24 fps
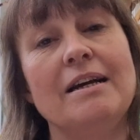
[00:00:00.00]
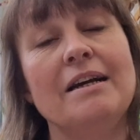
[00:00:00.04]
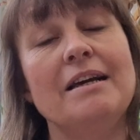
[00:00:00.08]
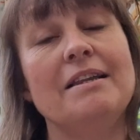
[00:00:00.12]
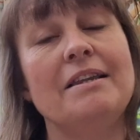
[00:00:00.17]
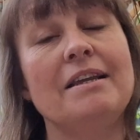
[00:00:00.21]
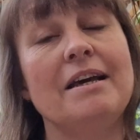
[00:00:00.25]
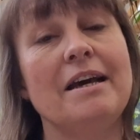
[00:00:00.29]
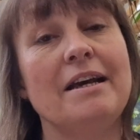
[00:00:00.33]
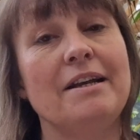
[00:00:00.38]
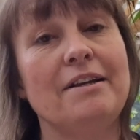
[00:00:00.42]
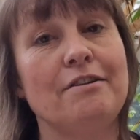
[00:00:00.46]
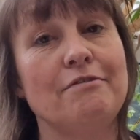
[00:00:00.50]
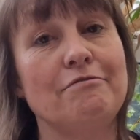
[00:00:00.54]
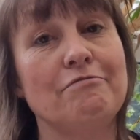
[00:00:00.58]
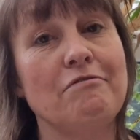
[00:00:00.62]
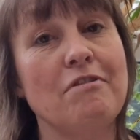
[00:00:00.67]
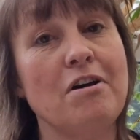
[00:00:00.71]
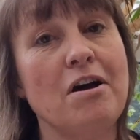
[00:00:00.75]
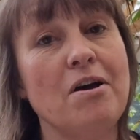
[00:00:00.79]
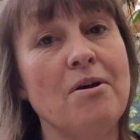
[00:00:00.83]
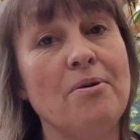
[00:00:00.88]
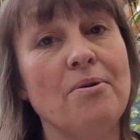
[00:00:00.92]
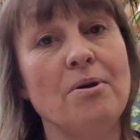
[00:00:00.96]
They'd
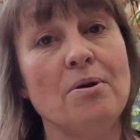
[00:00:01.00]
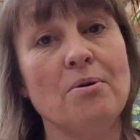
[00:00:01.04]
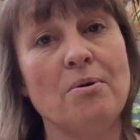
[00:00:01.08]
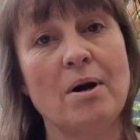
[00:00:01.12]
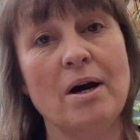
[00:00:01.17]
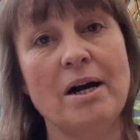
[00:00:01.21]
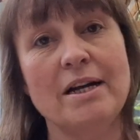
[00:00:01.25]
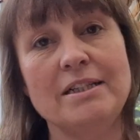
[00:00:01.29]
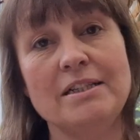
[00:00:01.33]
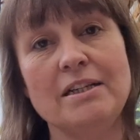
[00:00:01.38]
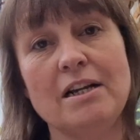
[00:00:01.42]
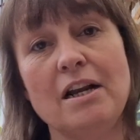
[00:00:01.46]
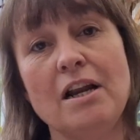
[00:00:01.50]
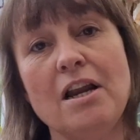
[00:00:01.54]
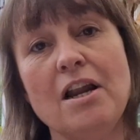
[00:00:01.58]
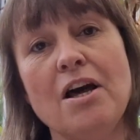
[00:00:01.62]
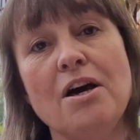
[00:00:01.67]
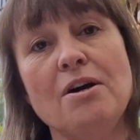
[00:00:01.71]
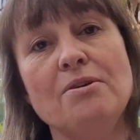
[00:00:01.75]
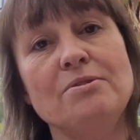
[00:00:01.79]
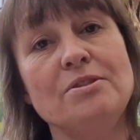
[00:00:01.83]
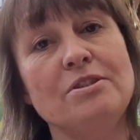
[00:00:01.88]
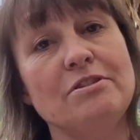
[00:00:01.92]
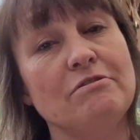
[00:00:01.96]
grown quite
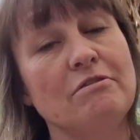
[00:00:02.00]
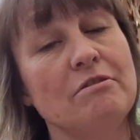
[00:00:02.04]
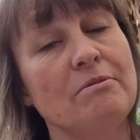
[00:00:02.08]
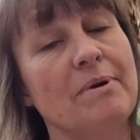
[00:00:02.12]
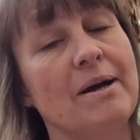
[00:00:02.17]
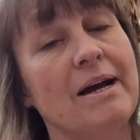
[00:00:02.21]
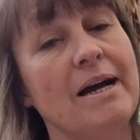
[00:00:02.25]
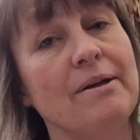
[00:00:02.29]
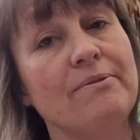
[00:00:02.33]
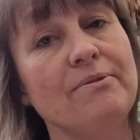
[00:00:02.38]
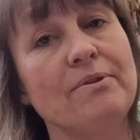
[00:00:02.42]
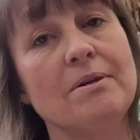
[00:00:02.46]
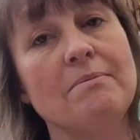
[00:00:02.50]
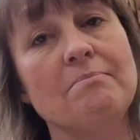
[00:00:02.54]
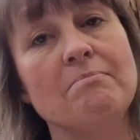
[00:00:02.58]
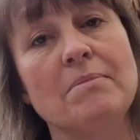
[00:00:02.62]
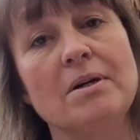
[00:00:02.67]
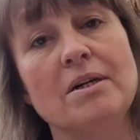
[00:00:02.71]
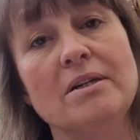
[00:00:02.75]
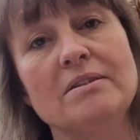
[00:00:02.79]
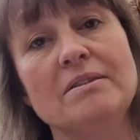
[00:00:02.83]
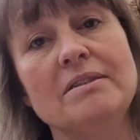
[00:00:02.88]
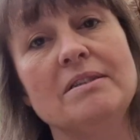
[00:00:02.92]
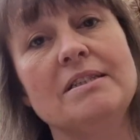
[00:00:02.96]
close throughout the
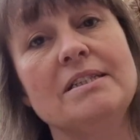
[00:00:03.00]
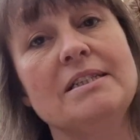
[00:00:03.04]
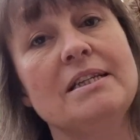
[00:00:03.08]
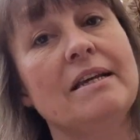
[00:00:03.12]
months,